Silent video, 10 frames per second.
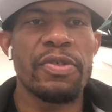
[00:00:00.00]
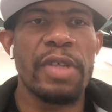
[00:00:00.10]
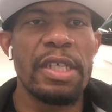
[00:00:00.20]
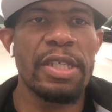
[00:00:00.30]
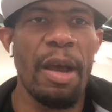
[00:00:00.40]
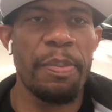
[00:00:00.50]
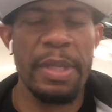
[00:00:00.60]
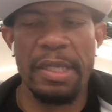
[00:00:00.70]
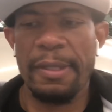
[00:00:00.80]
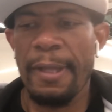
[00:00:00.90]
he's
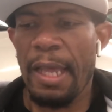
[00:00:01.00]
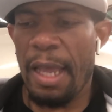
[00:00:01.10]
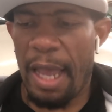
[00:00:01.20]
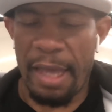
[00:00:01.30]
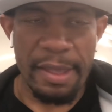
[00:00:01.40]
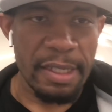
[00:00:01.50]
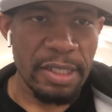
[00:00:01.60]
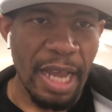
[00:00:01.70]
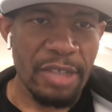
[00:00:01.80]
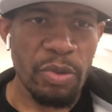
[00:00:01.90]
helping Anthony
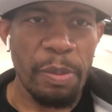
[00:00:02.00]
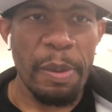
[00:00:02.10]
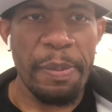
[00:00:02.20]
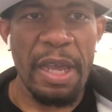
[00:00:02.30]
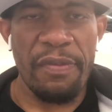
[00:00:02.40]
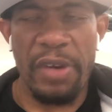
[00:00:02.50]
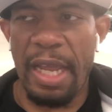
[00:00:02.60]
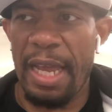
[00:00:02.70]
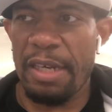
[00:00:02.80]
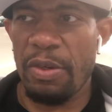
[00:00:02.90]
Joshua prepare for the
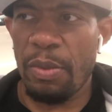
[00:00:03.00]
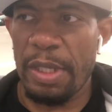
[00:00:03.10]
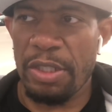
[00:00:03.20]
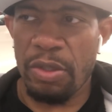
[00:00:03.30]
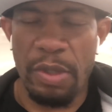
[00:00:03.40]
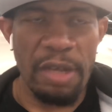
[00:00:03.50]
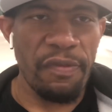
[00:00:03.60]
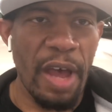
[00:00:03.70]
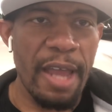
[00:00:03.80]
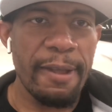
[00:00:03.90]
Andrew Ruiz Jr.
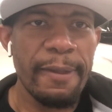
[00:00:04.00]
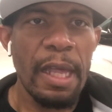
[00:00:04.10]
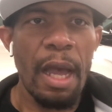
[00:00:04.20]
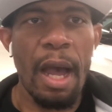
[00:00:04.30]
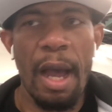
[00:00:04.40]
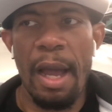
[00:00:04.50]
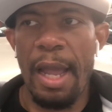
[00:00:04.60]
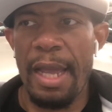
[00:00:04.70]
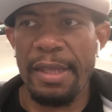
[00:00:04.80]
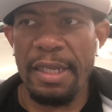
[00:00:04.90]
fight.
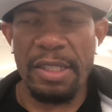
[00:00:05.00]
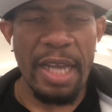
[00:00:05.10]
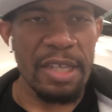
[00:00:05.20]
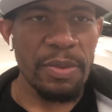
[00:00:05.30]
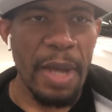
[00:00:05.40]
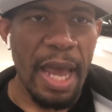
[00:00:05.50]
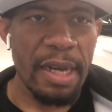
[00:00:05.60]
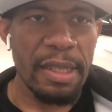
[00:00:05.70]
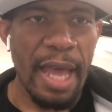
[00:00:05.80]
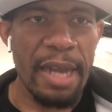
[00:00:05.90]
Anthony Joshua had
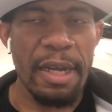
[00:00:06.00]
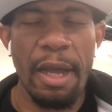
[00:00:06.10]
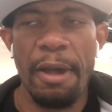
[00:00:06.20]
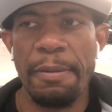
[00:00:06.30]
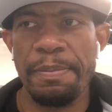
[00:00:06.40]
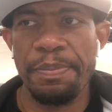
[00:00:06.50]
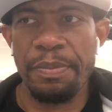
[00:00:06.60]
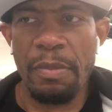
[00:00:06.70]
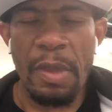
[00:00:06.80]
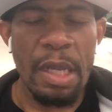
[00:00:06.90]
a lot of,
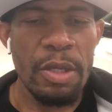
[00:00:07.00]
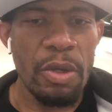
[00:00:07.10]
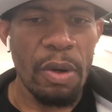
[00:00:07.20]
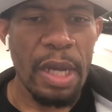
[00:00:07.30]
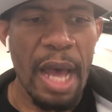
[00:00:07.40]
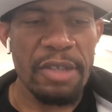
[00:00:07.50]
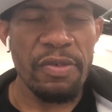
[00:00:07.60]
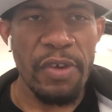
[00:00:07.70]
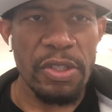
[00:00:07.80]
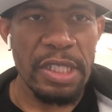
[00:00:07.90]
you know,
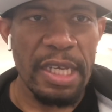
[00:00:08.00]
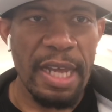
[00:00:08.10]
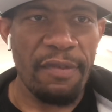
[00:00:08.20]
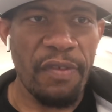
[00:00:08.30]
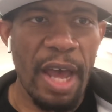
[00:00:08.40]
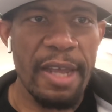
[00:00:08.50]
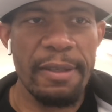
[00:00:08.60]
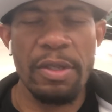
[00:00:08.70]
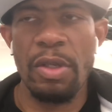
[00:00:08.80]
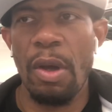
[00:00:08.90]
controversy in that fight.
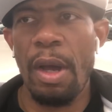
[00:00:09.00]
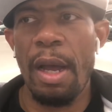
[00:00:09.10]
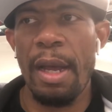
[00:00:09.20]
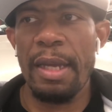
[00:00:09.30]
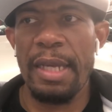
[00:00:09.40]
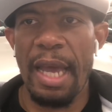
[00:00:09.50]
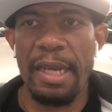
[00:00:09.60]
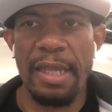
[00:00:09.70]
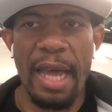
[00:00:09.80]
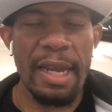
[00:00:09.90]
You know, he had
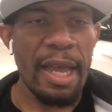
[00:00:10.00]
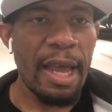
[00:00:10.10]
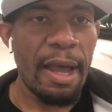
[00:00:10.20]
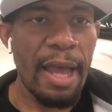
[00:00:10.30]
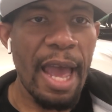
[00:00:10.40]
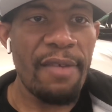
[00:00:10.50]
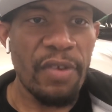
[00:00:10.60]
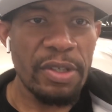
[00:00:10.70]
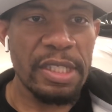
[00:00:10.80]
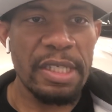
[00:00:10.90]
a lot of
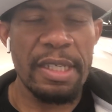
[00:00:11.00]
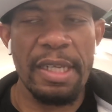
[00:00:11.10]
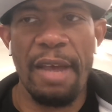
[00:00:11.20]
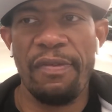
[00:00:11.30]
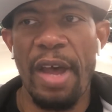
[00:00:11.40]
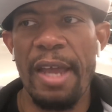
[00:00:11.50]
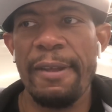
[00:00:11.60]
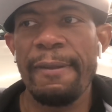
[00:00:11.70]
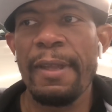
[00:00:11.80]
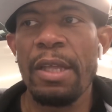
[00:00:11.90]
adversity in that fight.
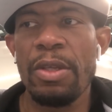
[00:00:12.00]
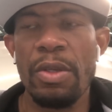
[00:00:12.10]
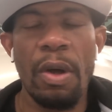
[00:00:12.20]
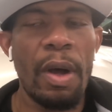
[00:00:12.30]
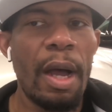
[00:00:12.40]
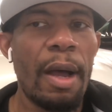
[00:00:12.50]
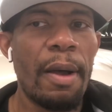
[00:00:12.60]
You know,